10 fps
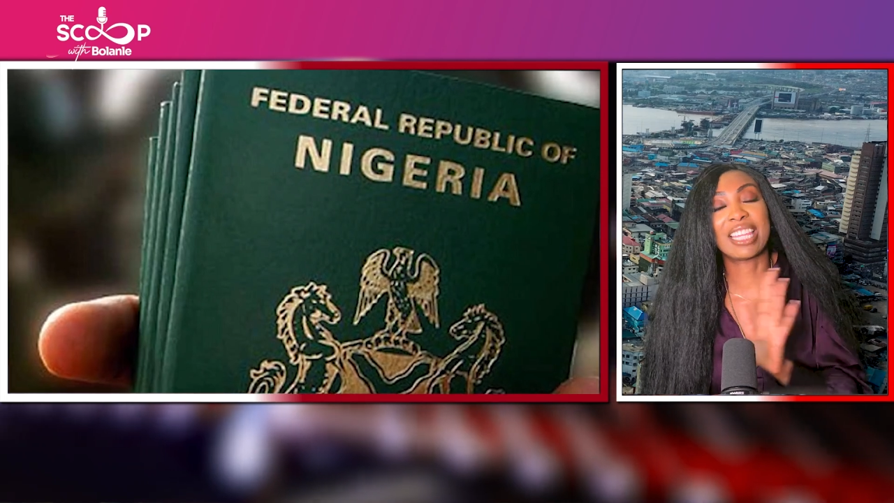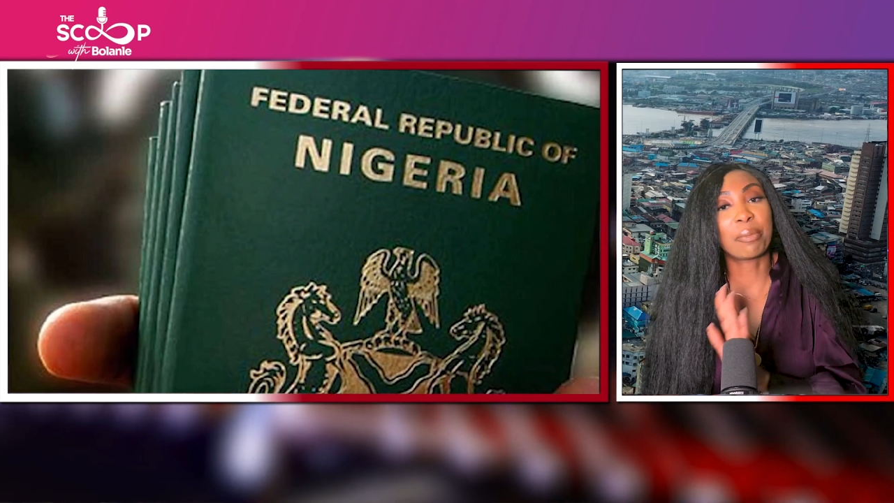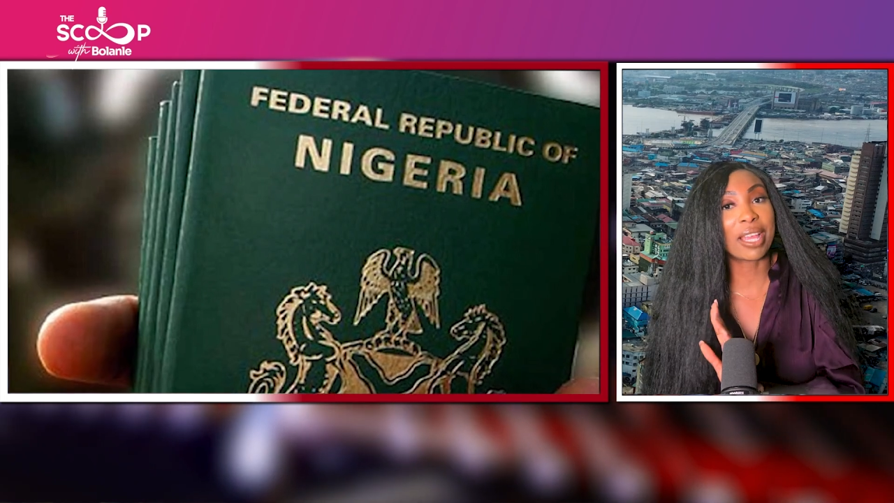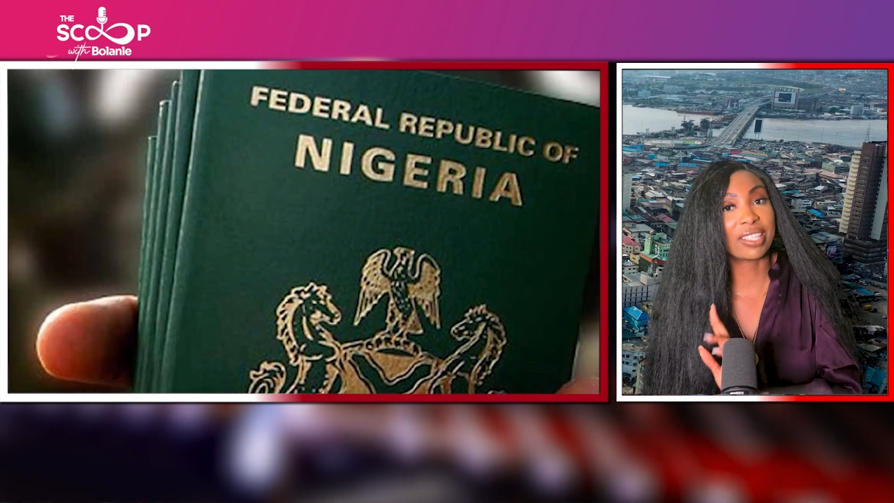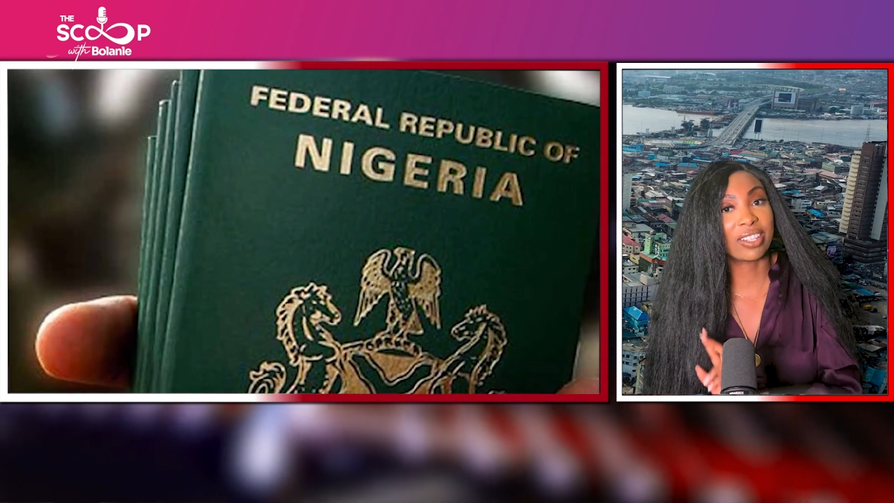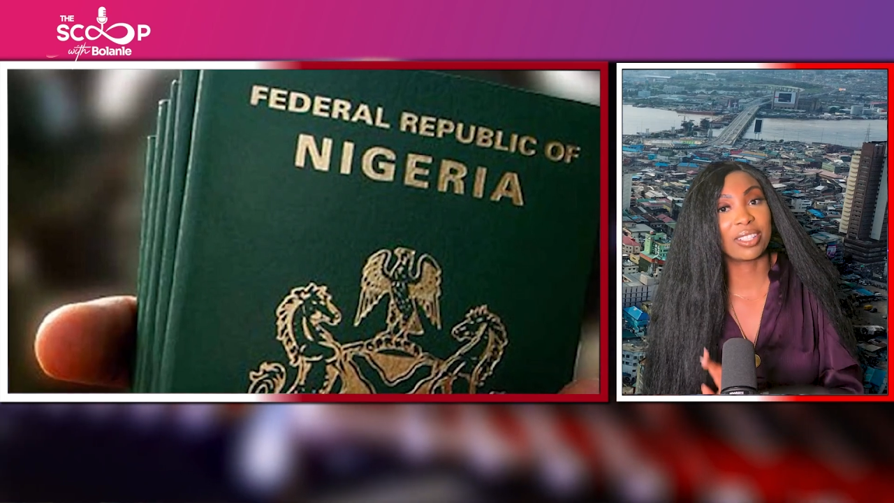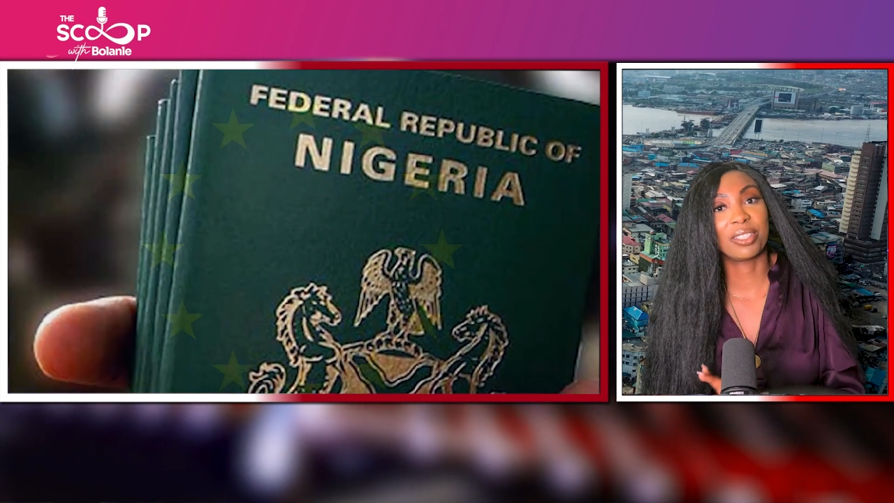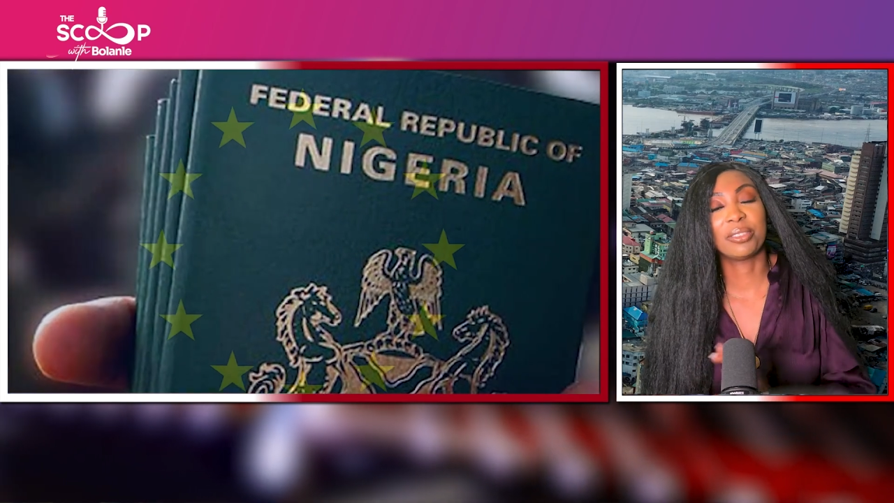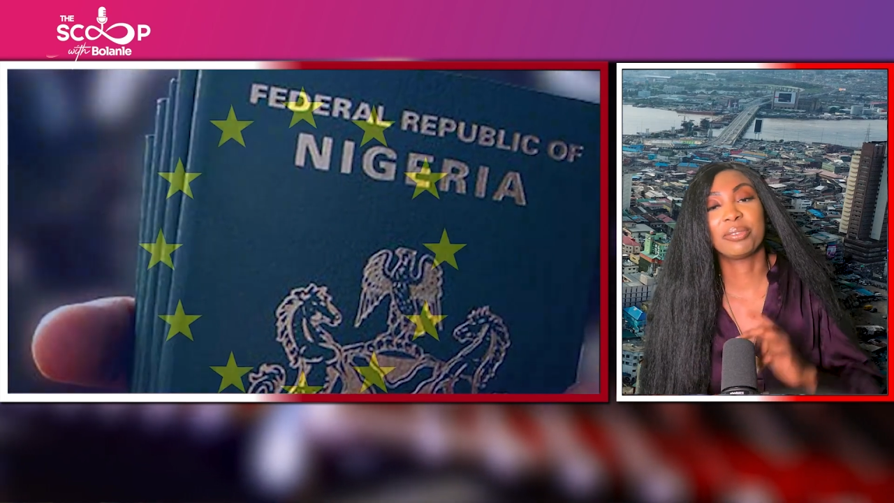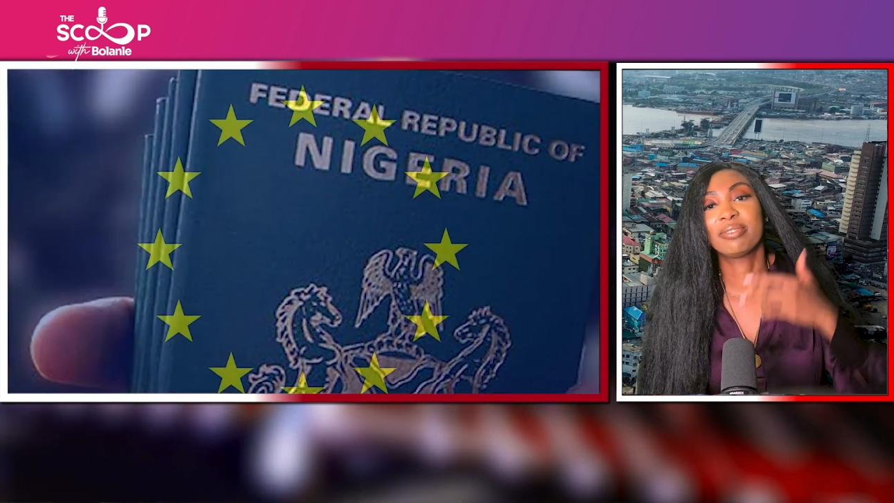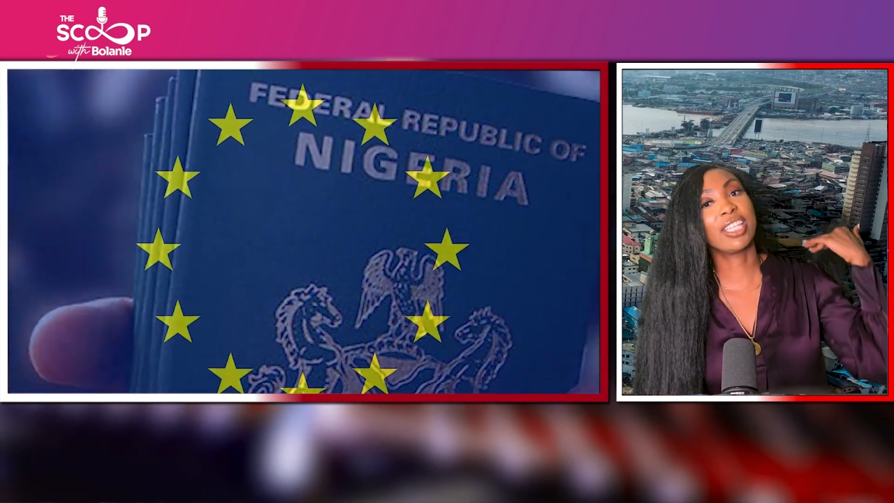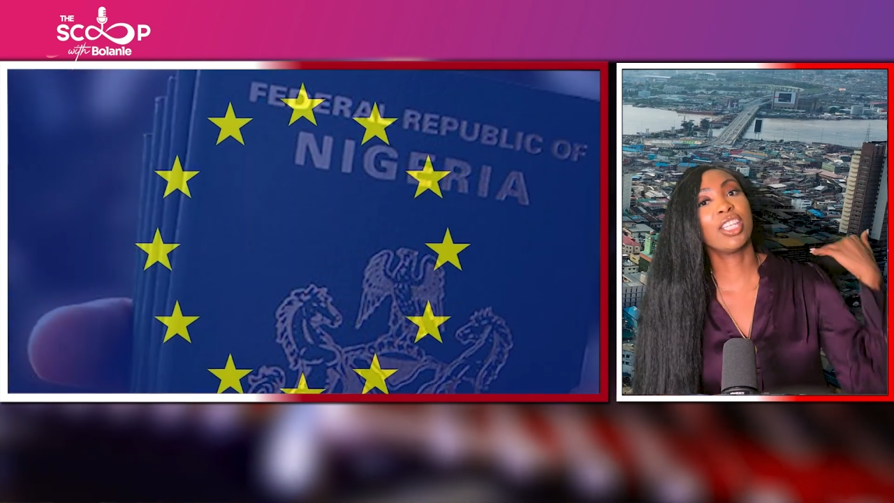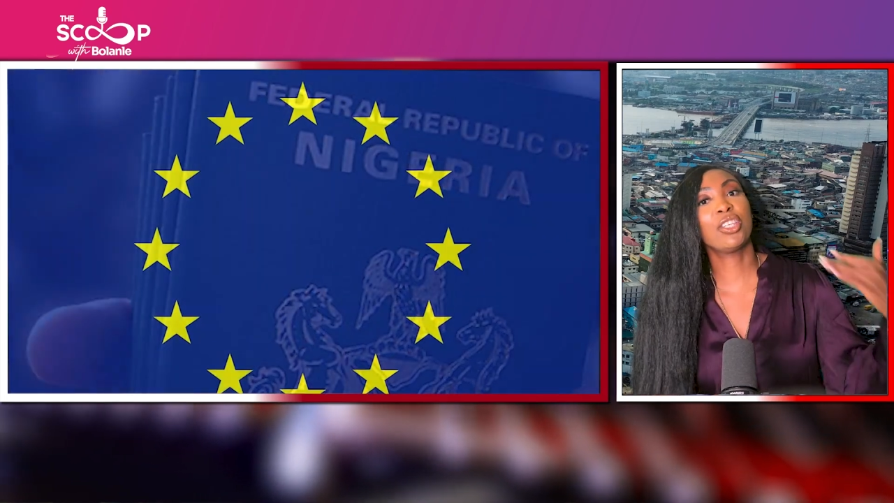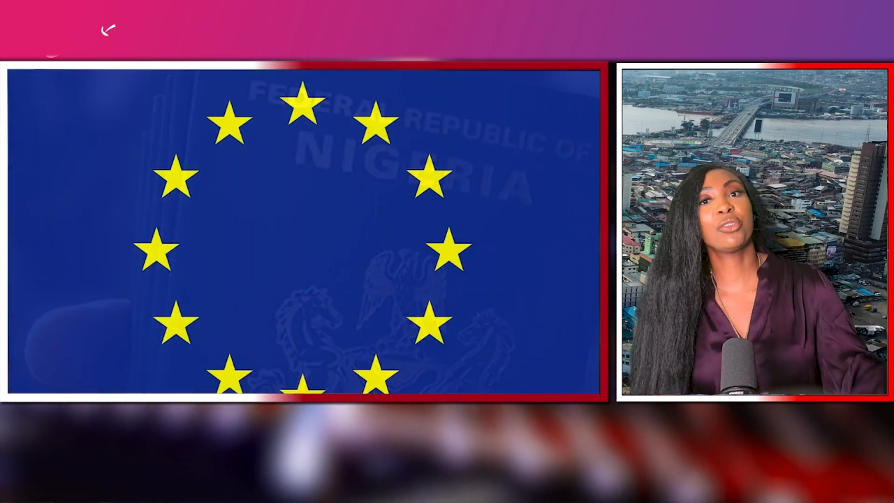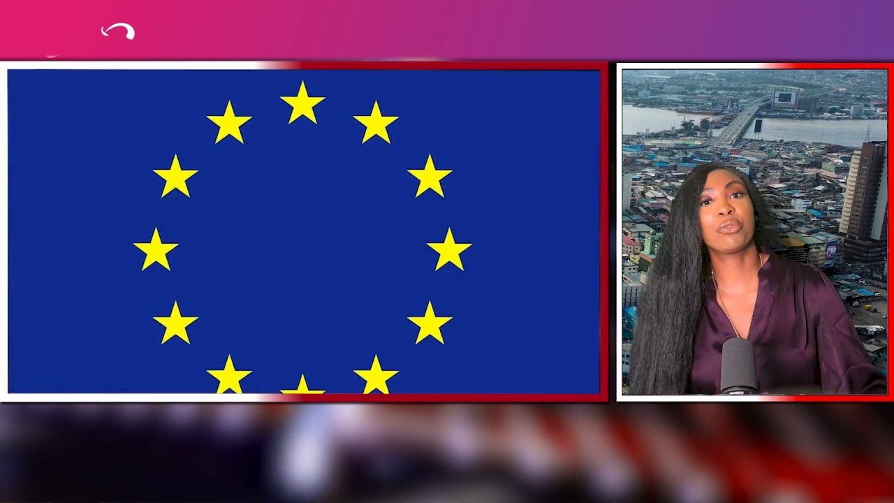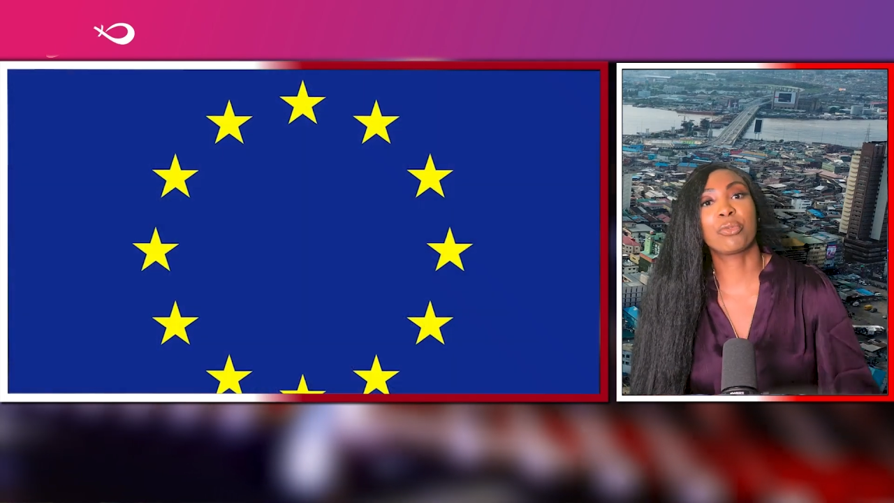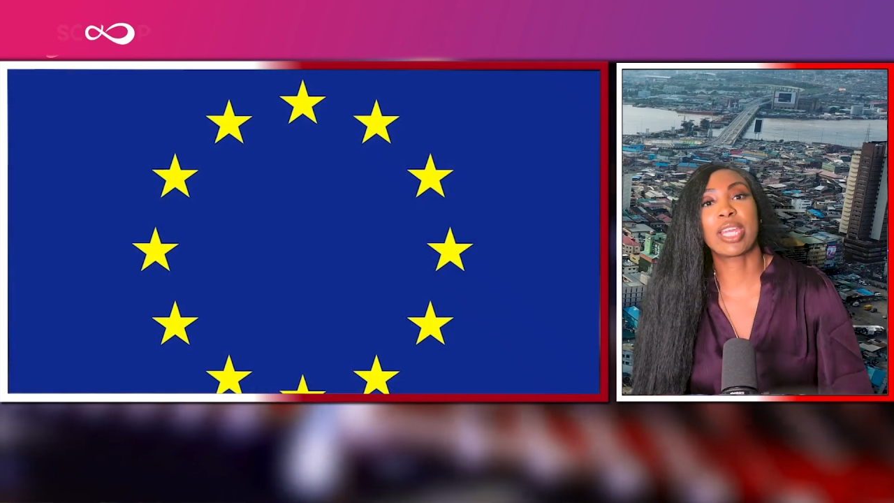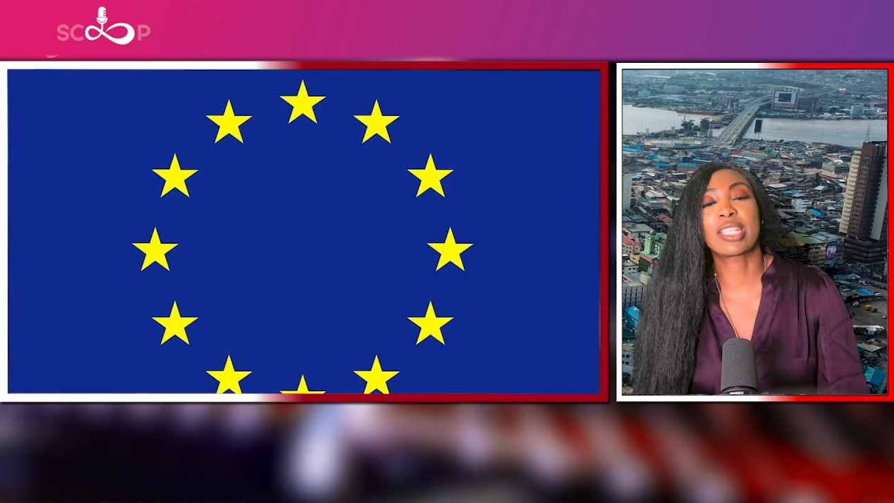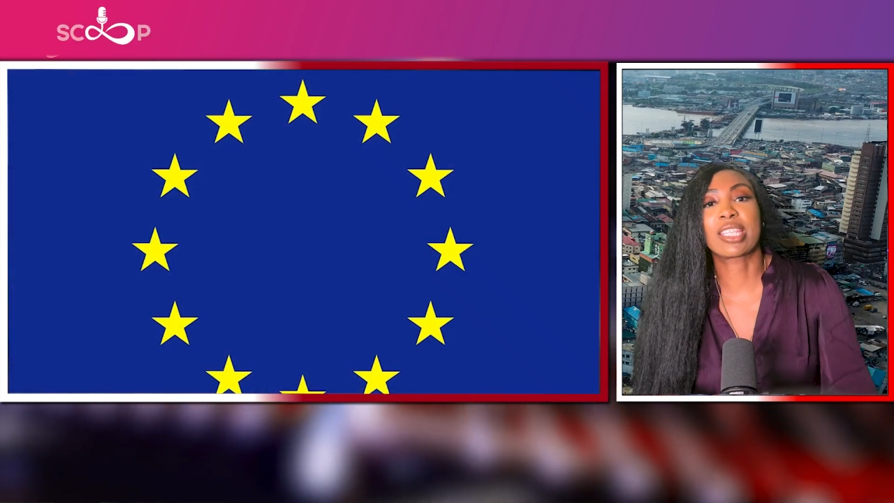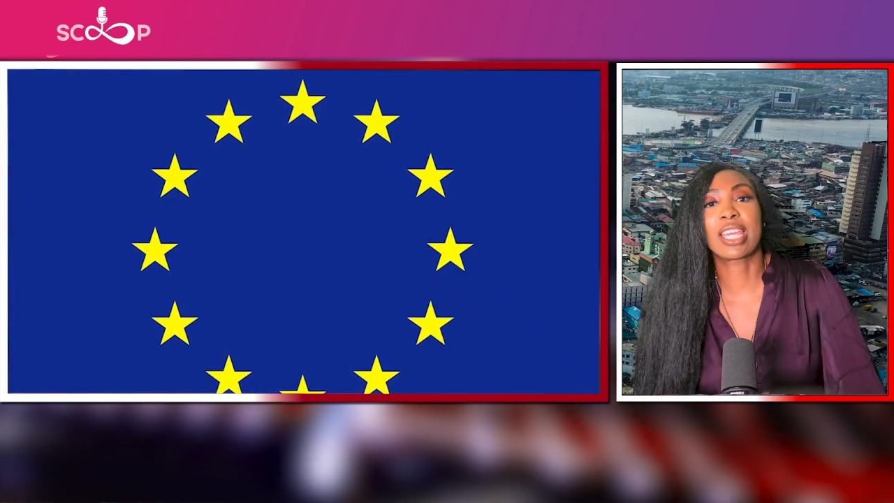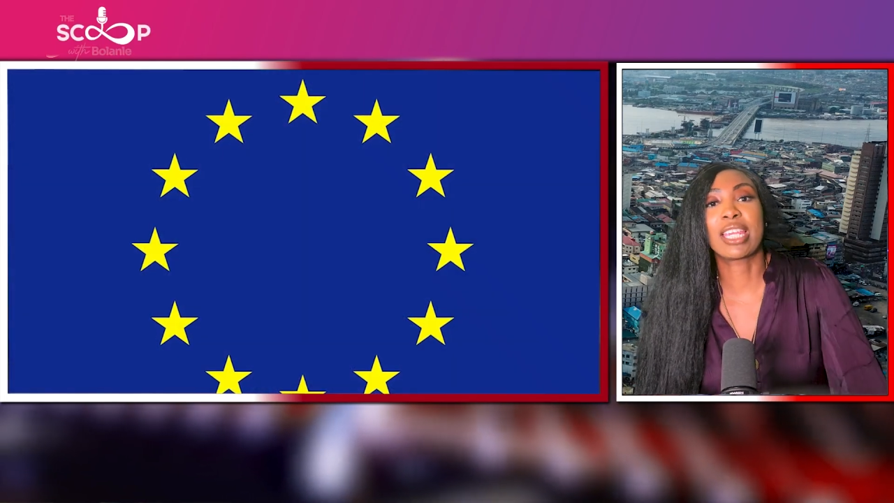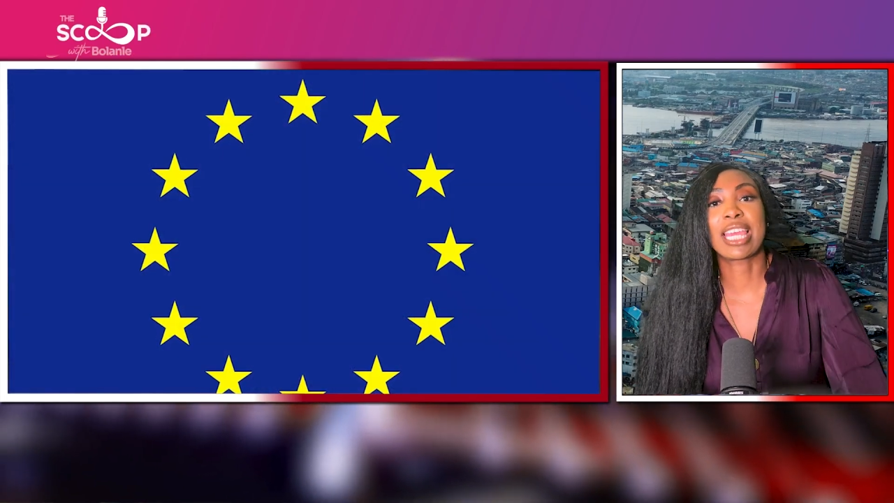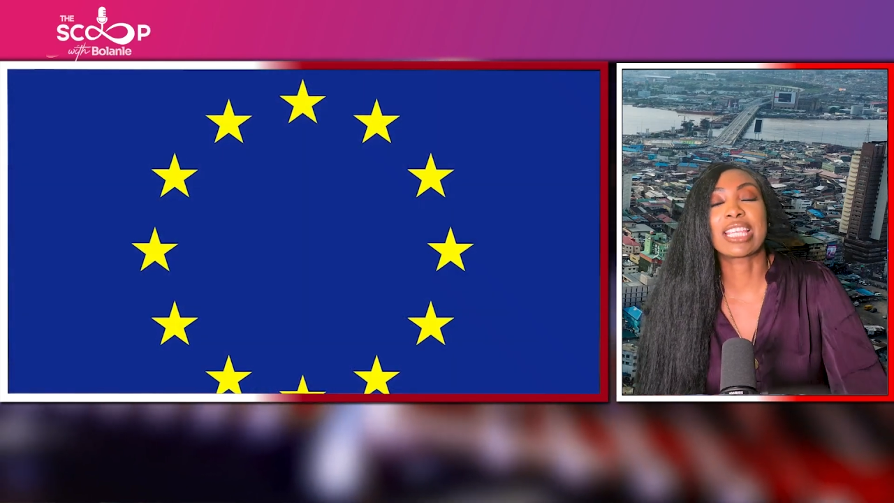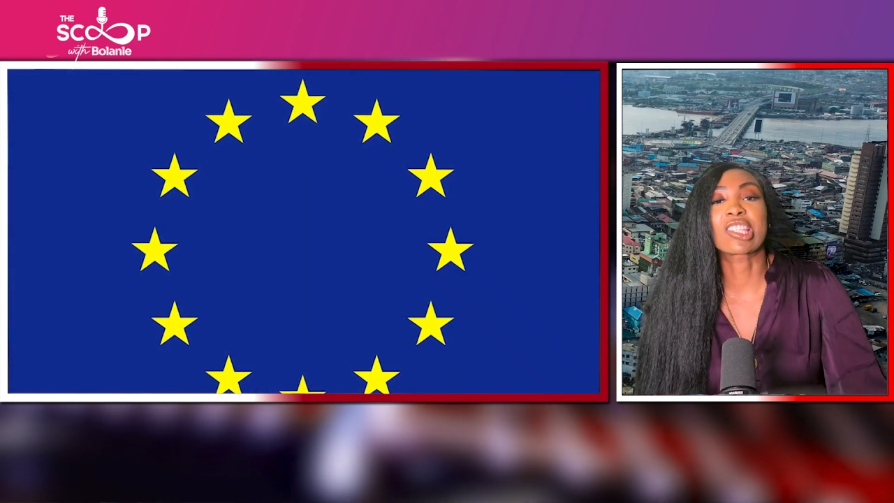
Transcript: In the past year alone, the EU raked in a